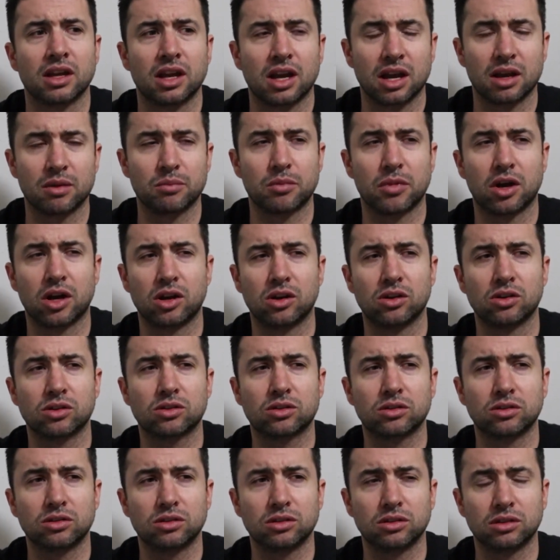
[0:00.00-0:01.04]
And my
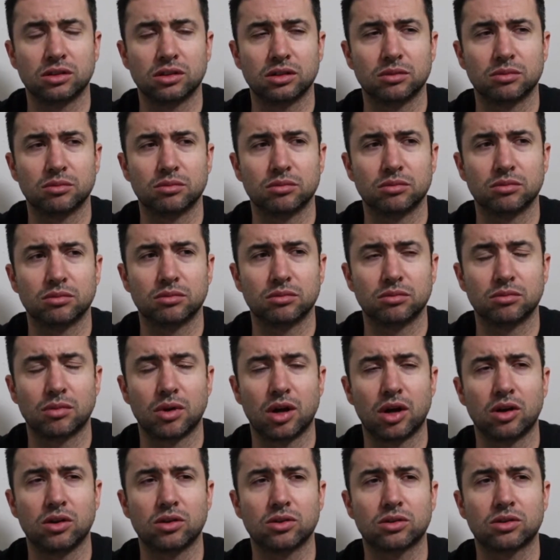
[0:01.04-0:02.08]
uncle,
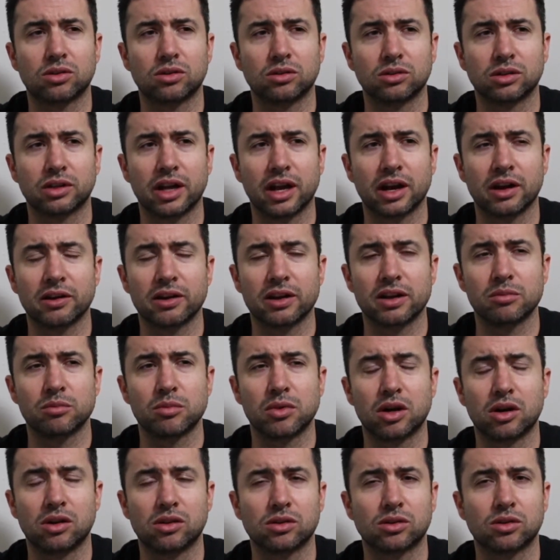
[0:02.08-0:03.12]
my Uncle Gary and
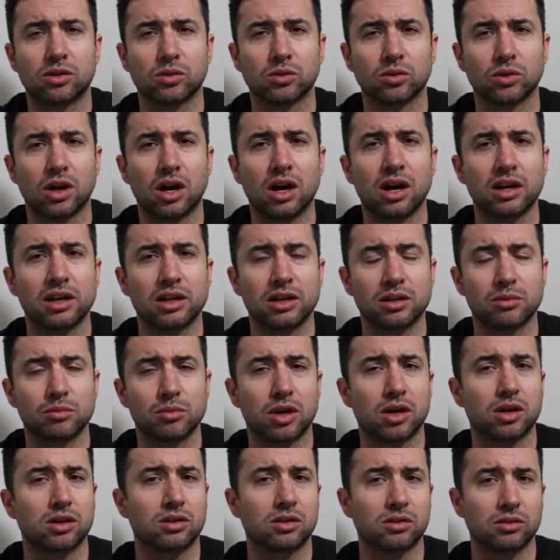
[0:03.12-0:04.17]
my Uncle Ronnie,
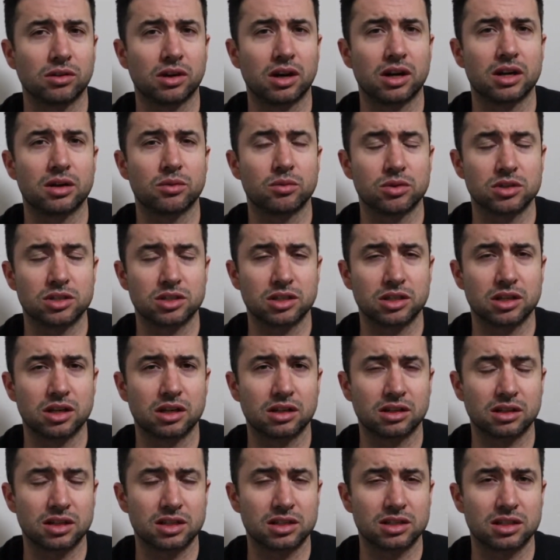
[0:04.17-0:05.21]
my Uncle Ronnie was the
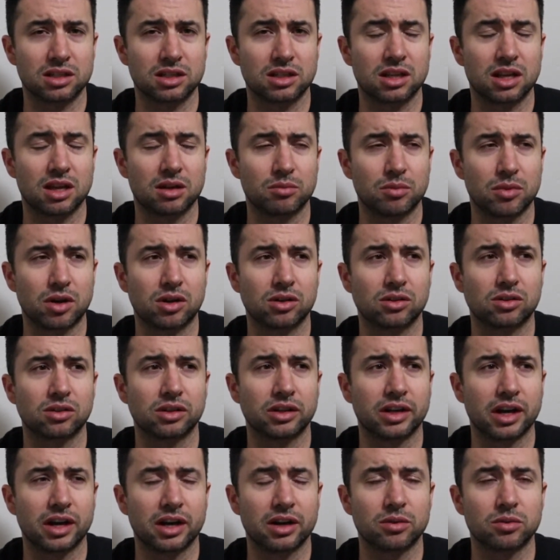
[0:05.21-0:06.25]
youngest, and then my Uncle
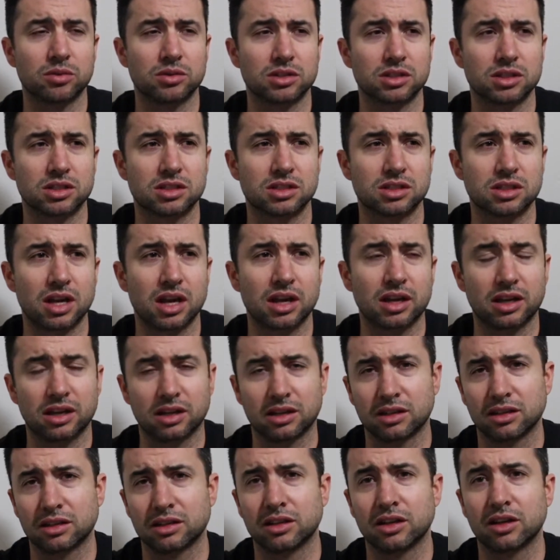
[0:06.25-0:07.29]
Gary was the
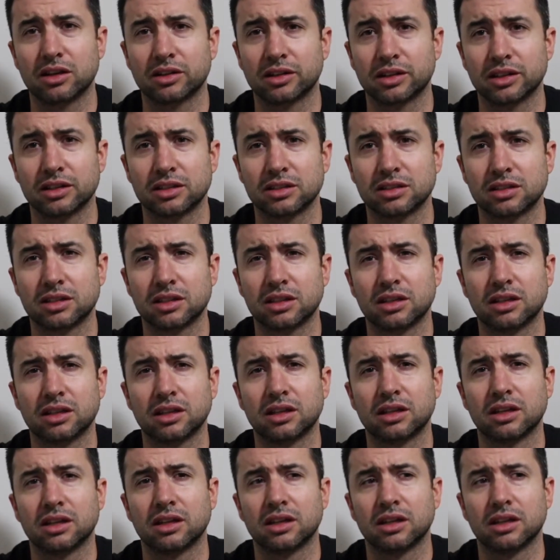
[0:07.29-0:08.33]
second youngest.
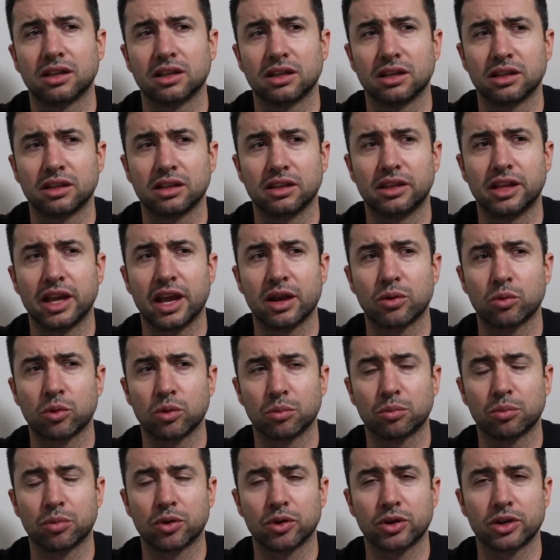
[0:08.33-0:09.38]
They
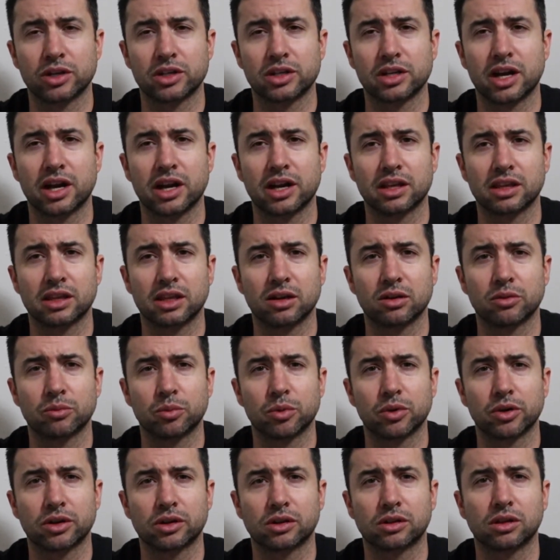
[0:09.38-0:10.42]
were pretty tight, they were
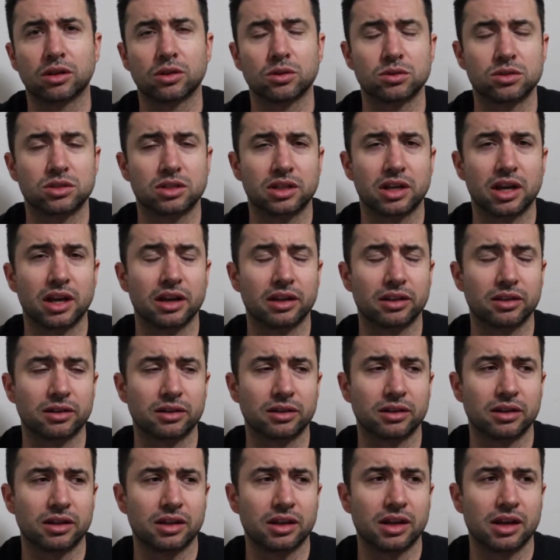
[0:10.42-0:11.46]
pretty close together,